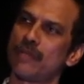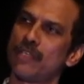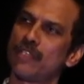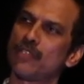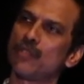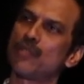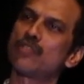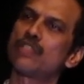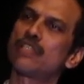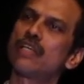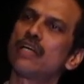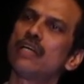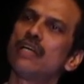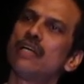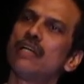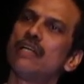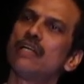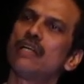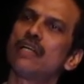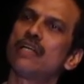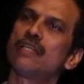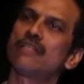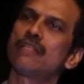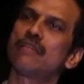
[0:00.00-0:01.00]
There's no
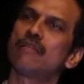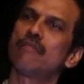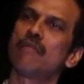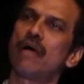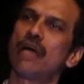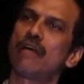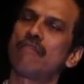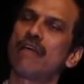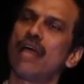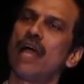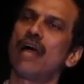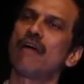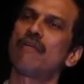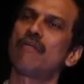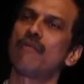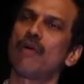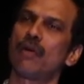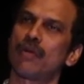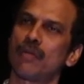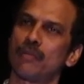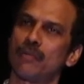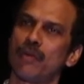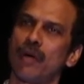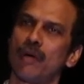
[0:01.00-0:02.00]
single reason why we have a
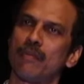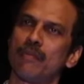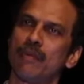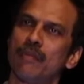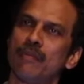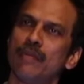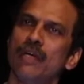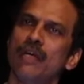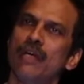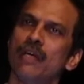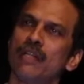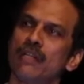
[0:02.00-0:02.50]
water problem.